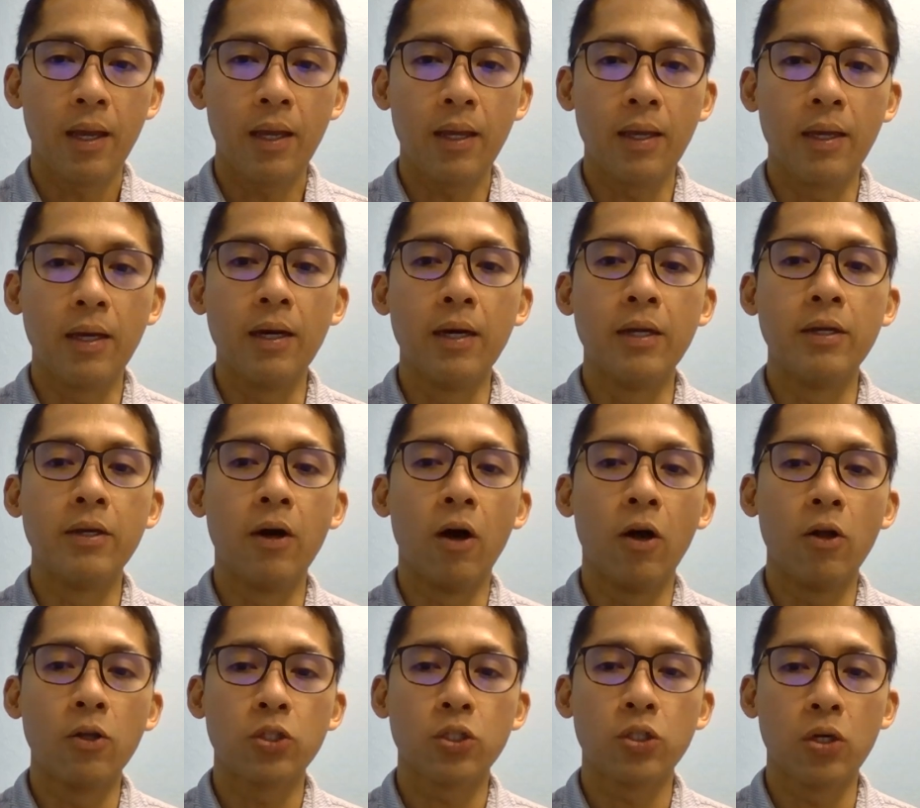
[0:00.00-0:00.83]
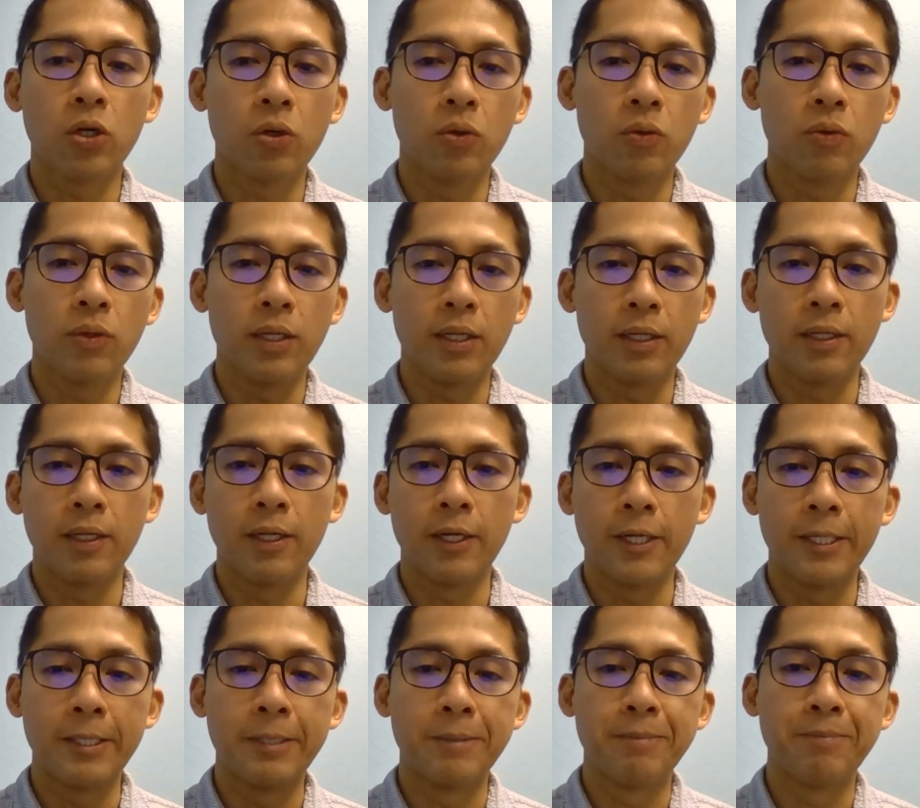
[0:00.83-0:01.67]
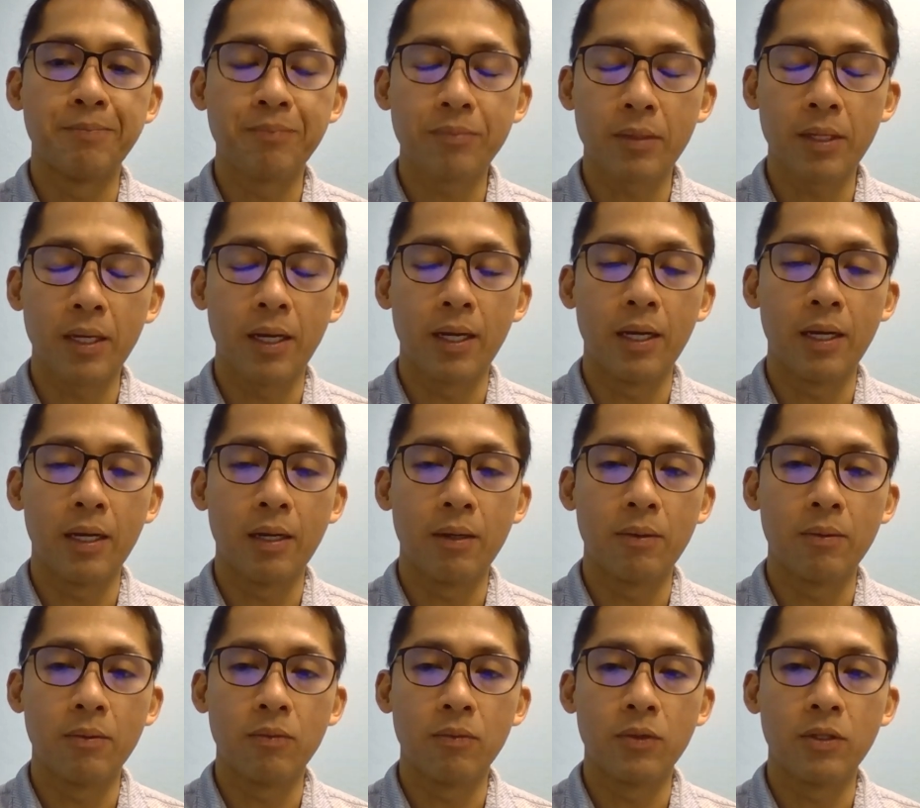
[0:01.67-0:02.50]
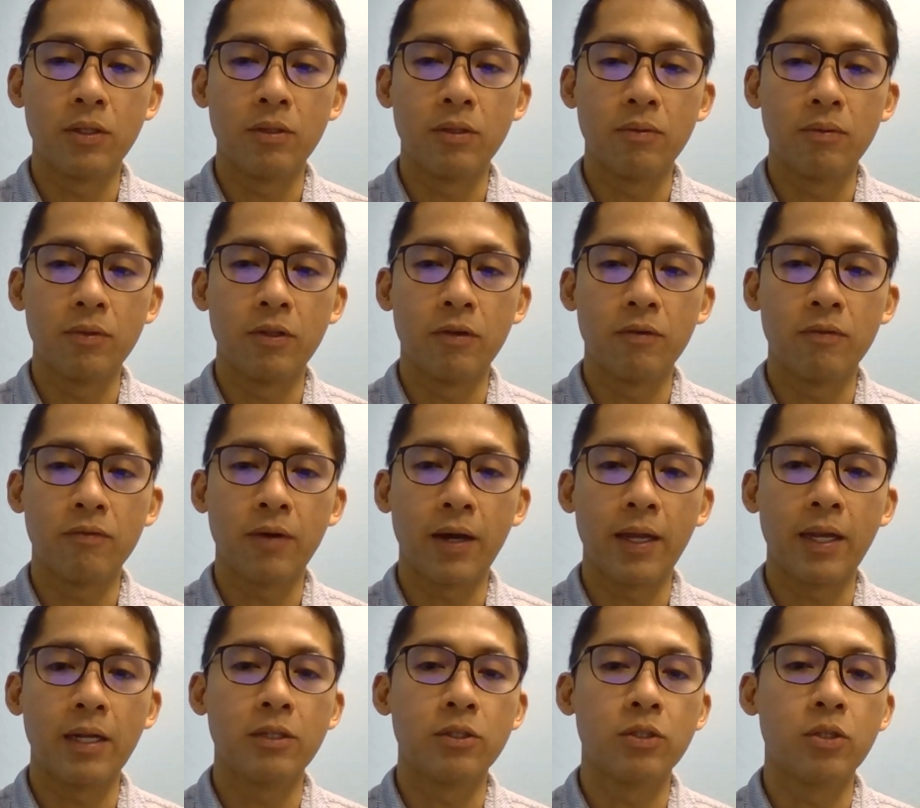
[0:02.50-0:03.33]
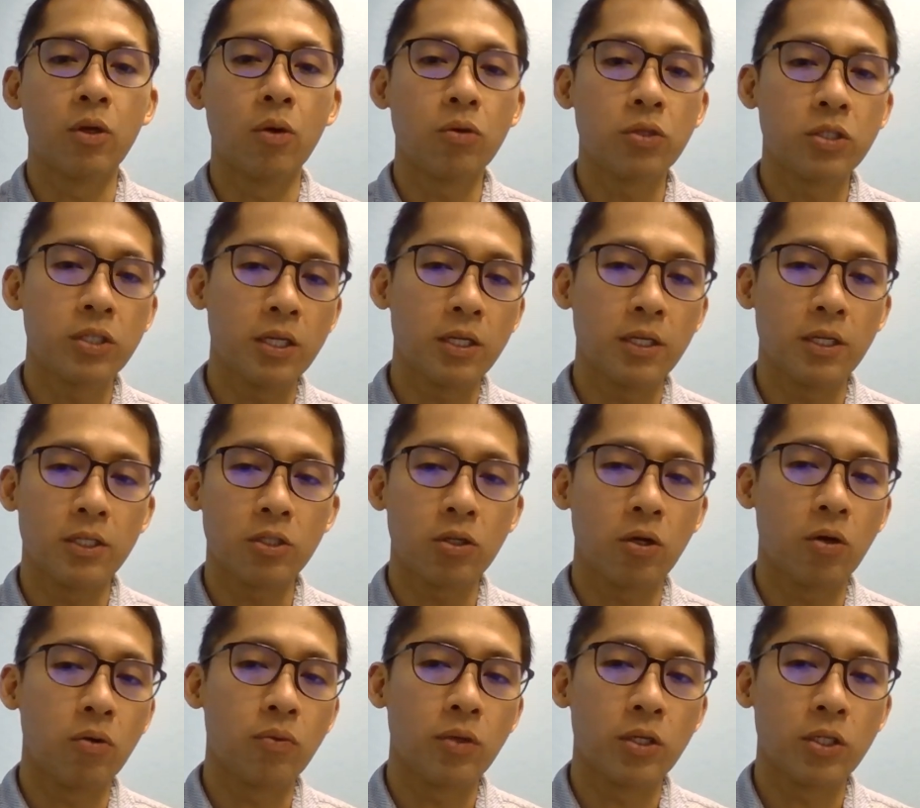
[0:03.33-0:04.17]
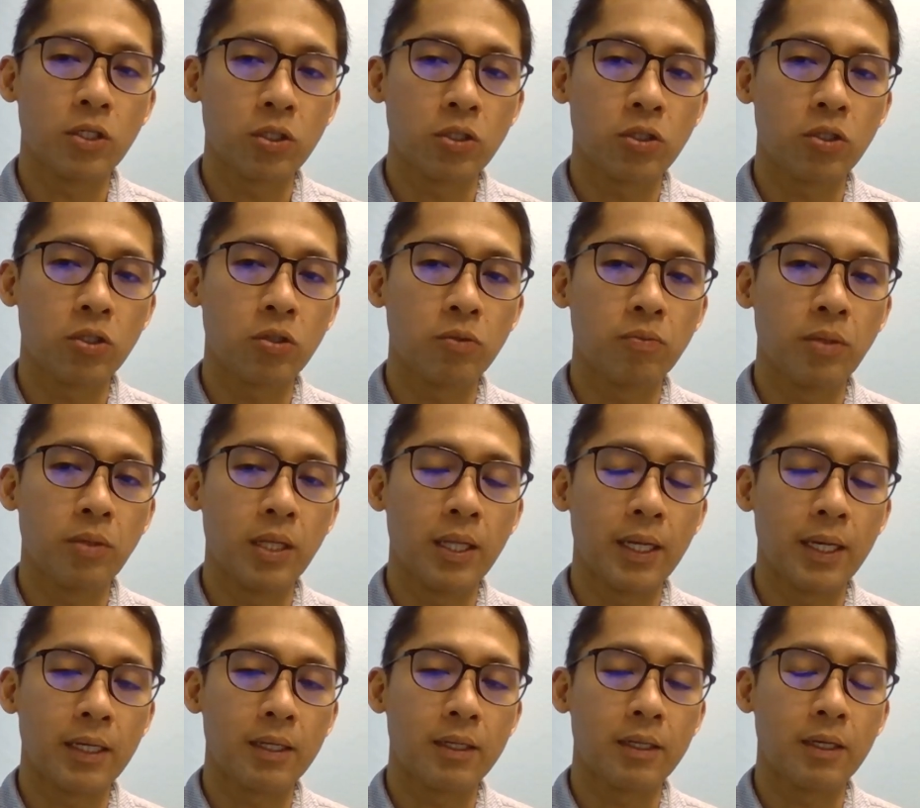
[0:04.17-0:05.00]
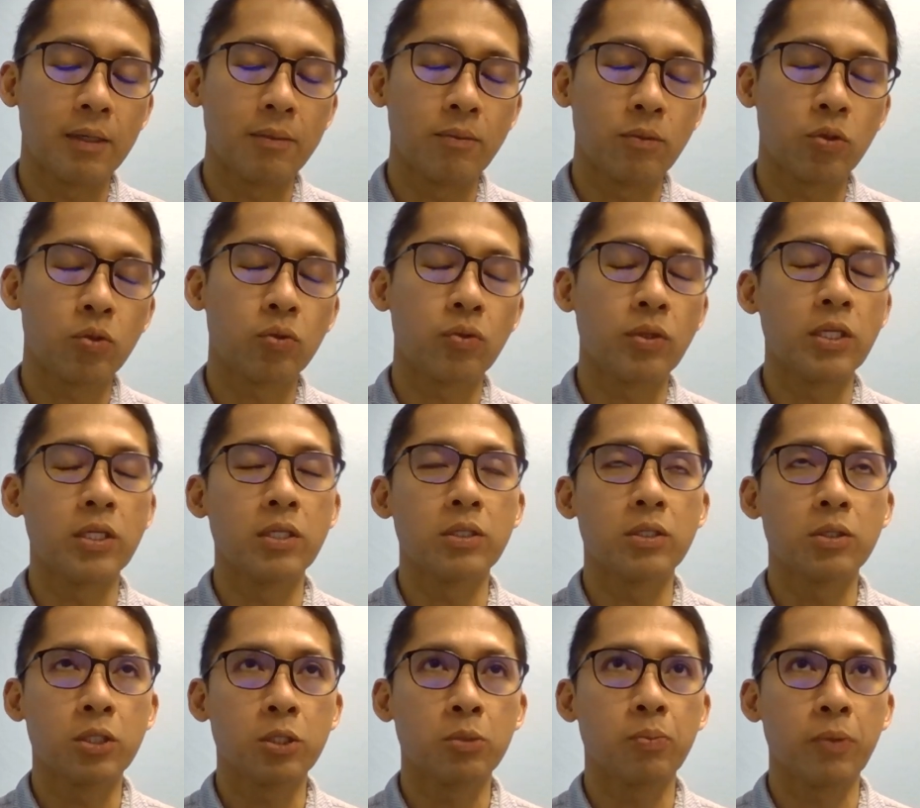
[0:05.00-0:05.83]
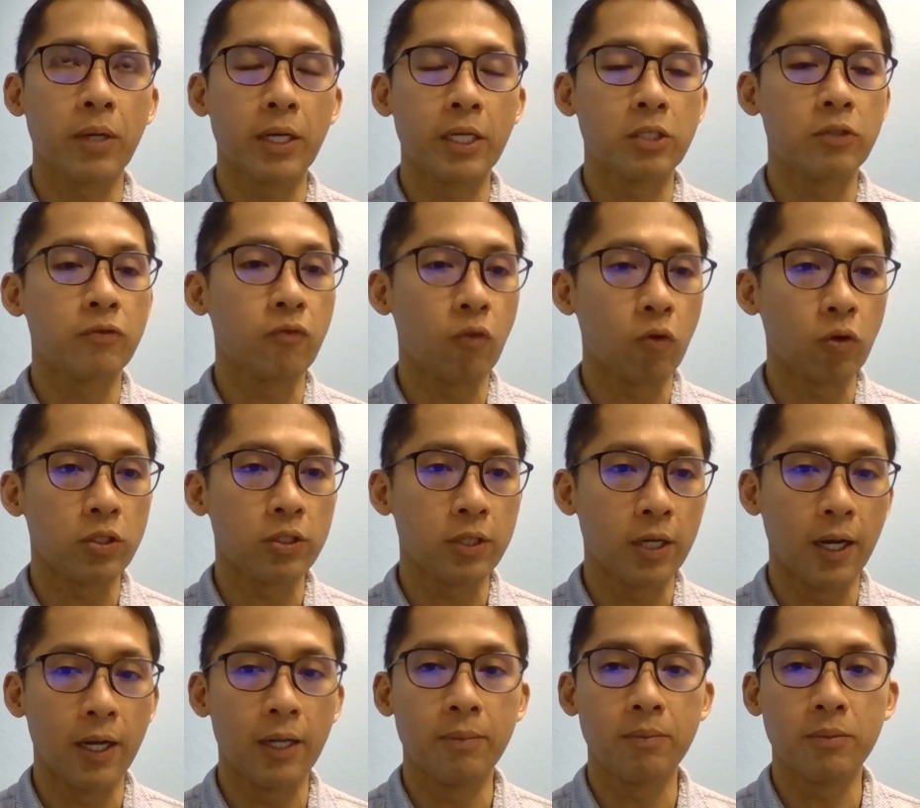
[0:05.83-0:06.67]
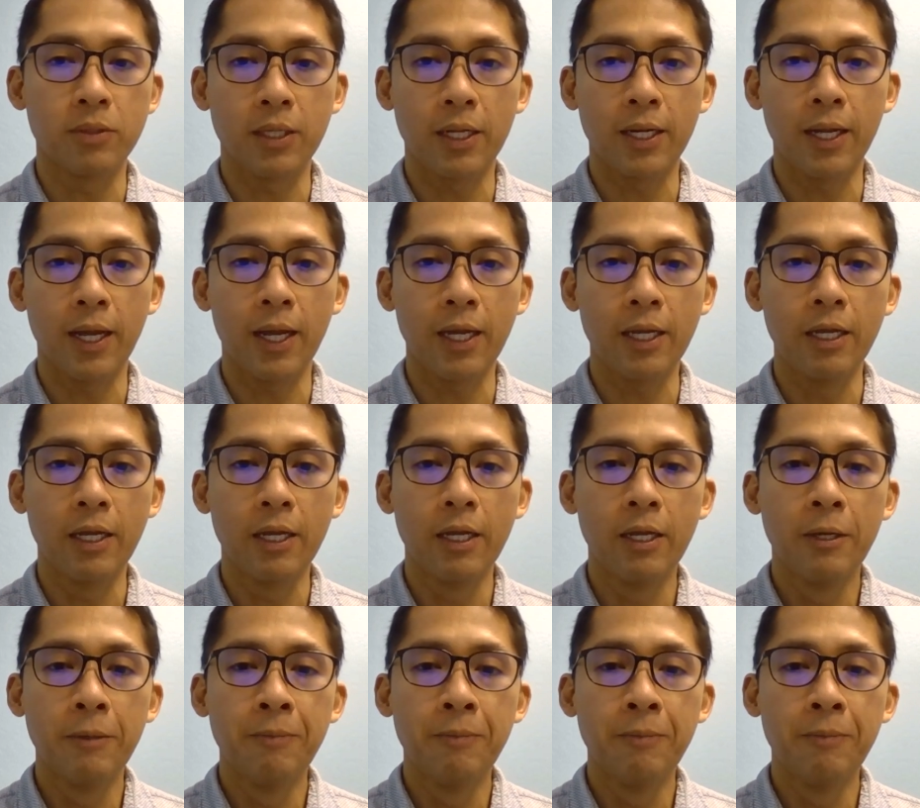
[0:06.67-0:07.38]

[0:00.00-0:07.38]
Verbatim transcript: and also in um, uh, with with the final dosing, it's always should be like um, three sprays four times a day